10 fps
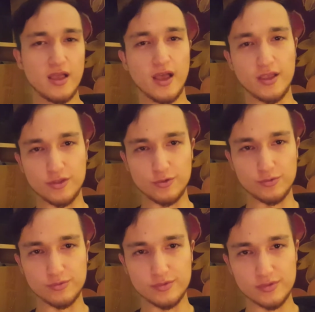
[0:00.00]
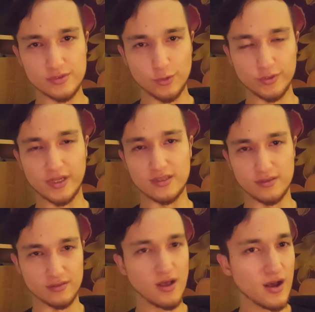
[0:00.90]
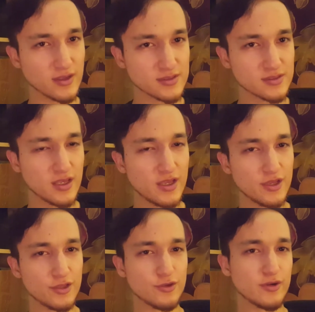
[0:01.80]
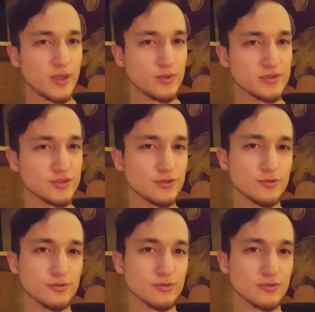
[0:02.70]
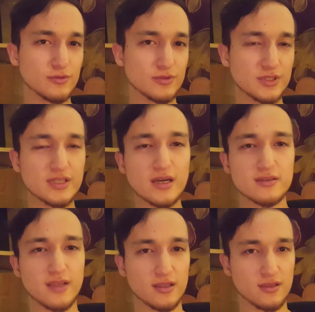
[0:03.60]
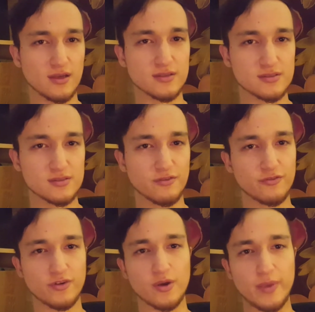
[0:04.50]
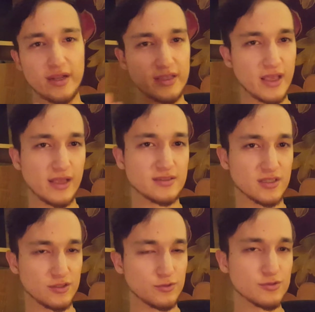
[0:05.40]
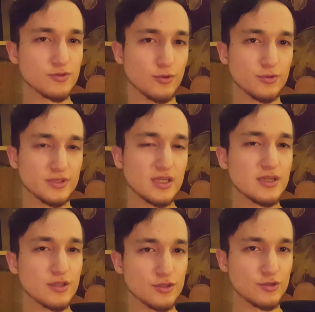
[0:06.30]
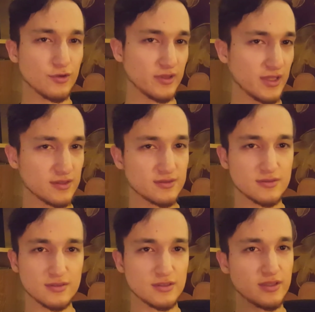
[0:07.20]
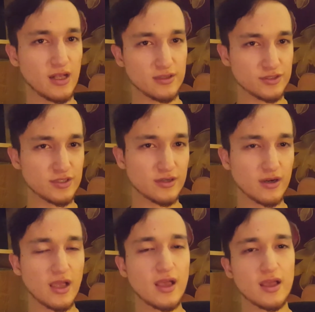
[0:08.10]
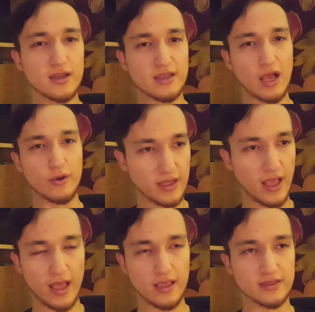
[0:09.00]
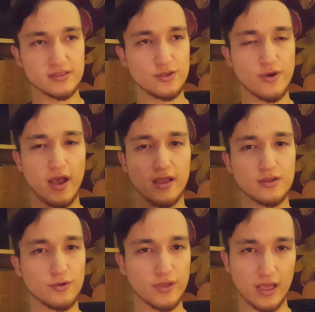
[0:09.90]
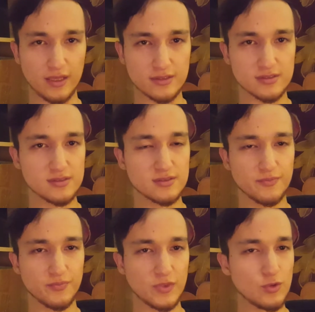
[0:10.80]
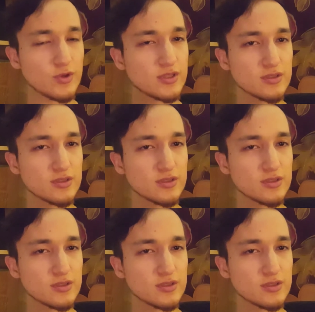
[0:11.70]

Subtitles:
and you sold it at a loss, you're able to deduct that loss from any gains that you sold during that calendar year. Now, let's say you had no gains. You